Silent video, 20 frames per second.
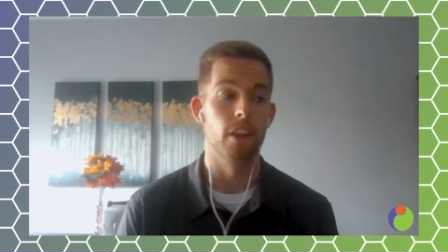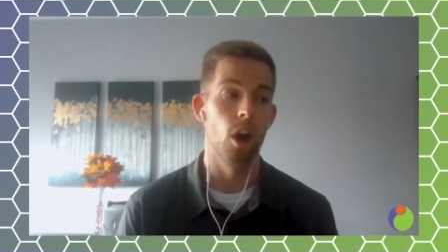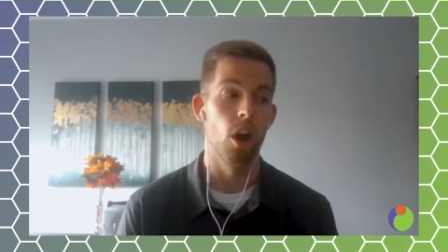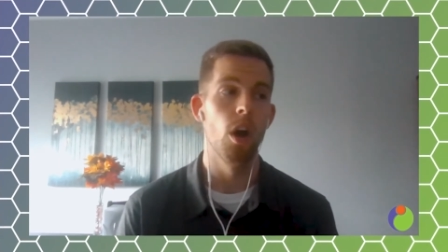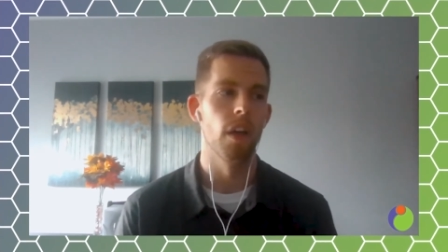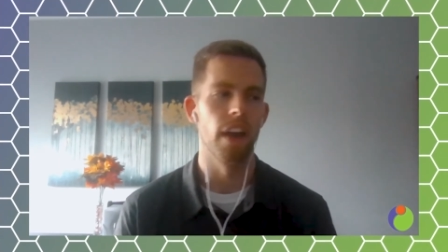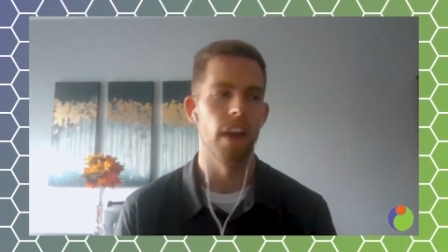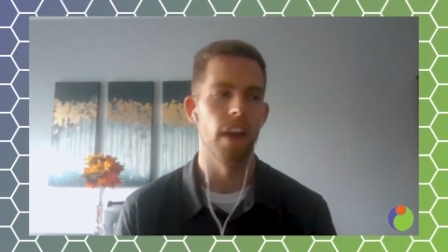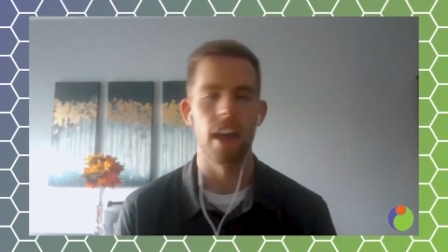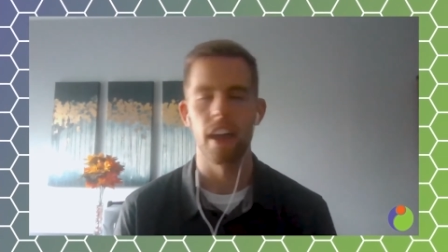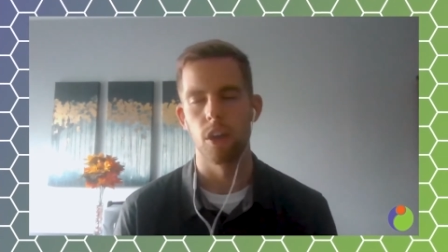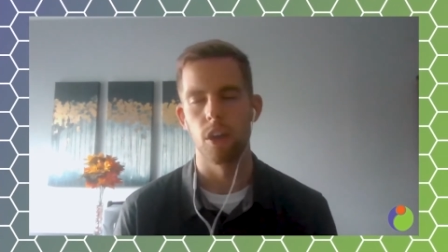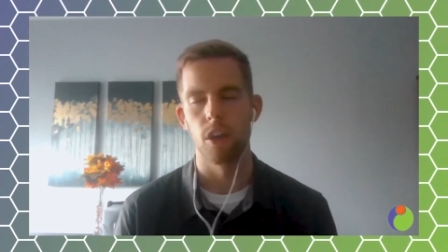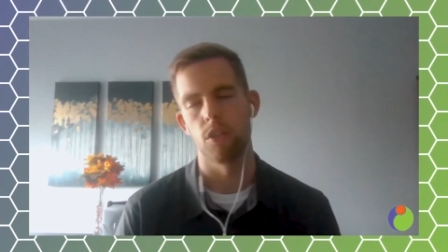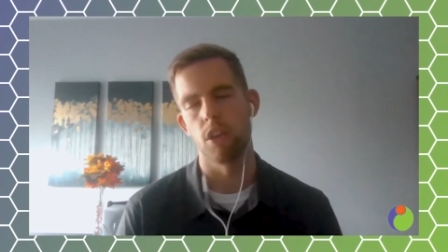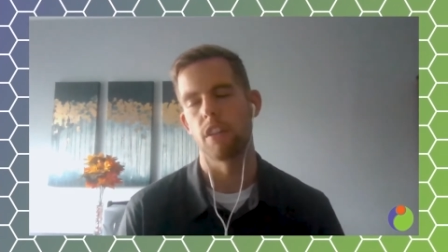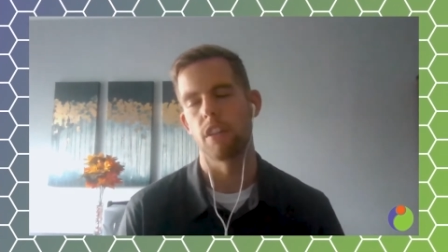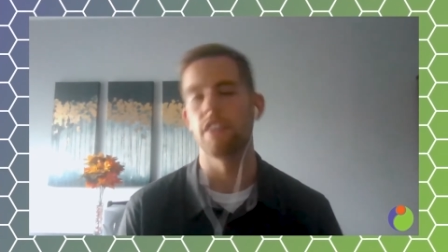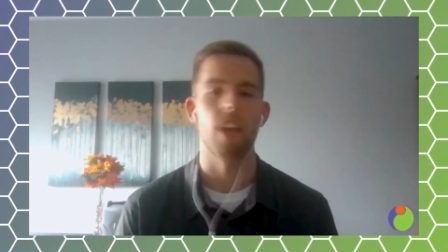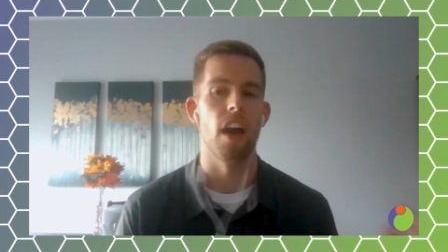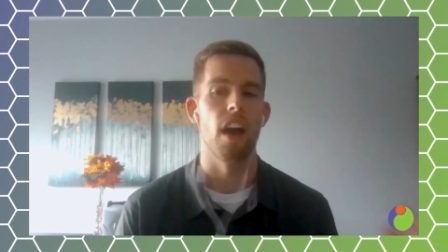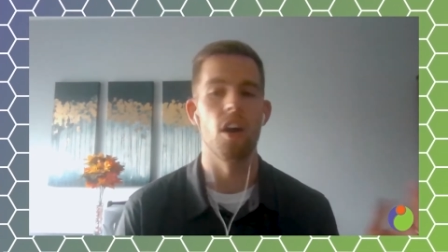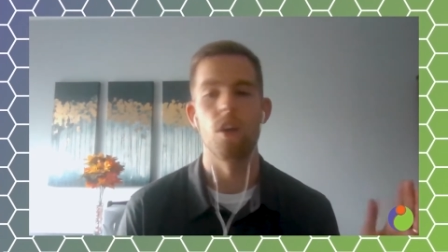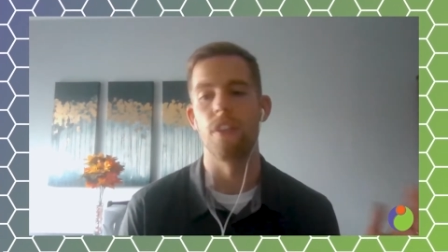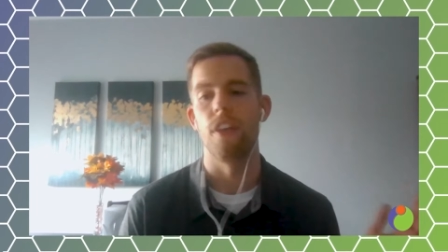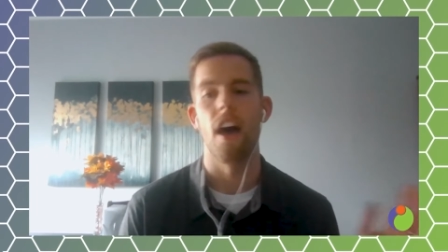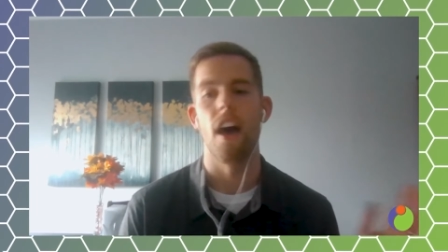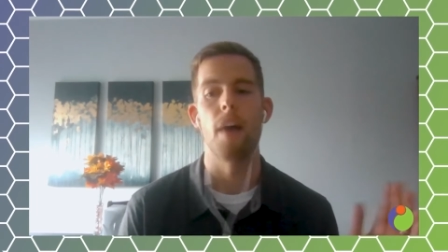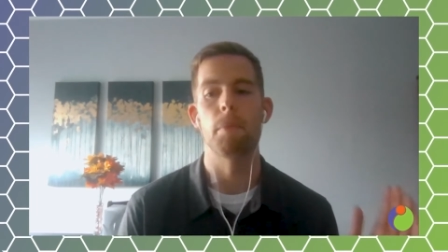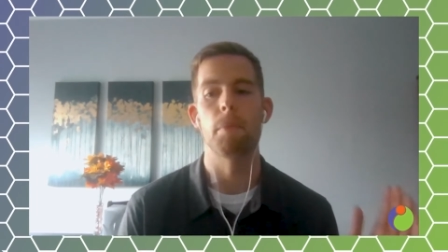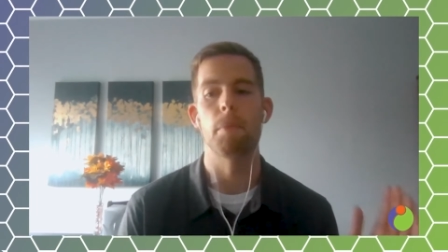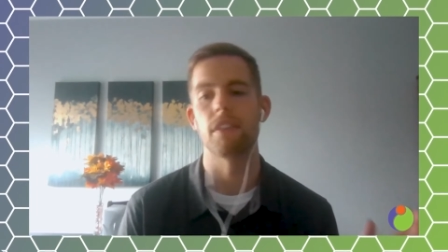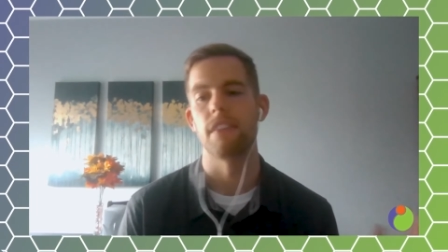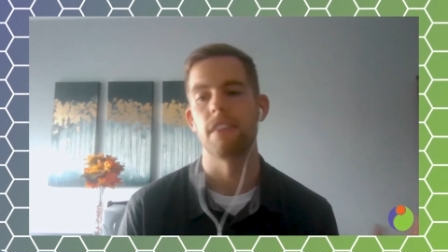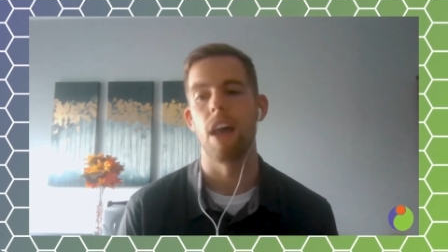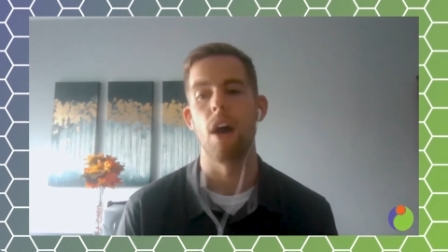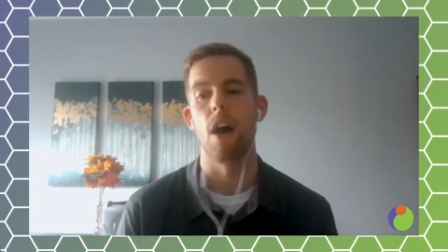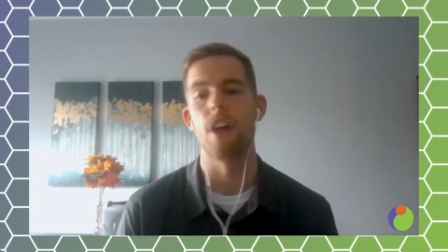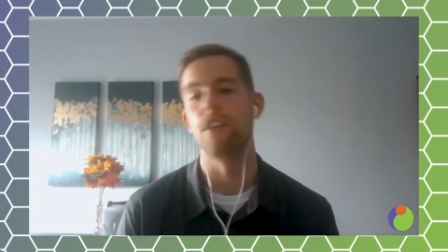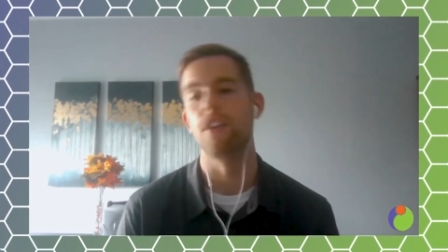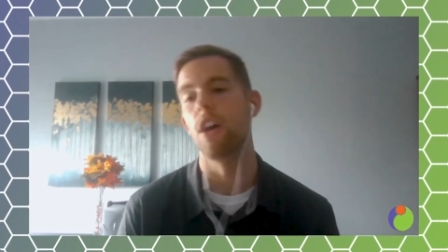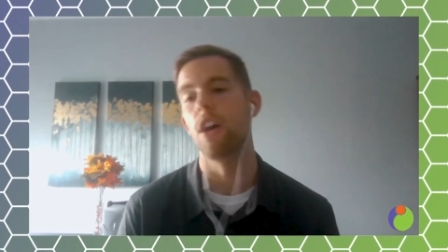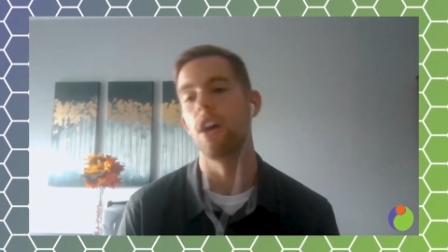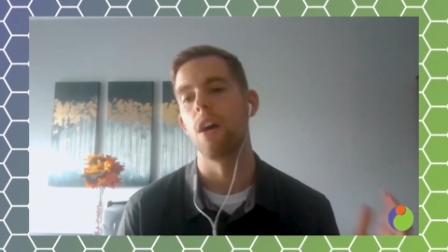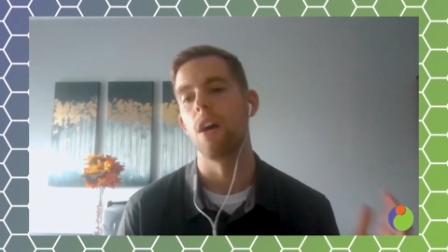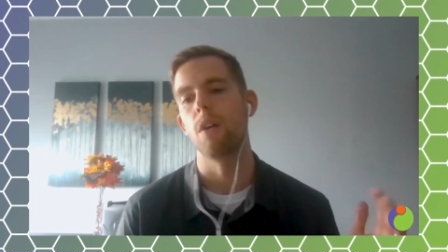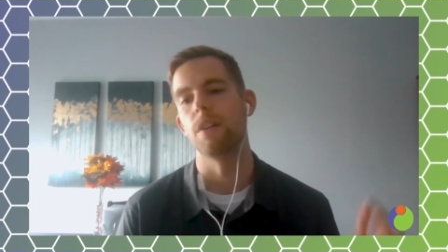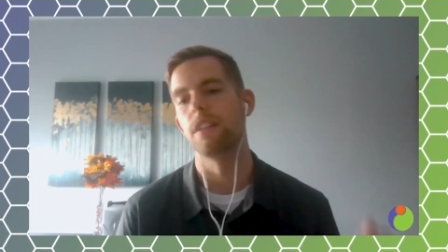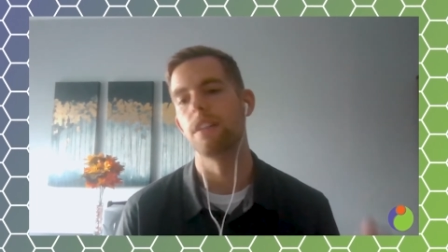oh, like I can go talk to this guy all the time because now I know,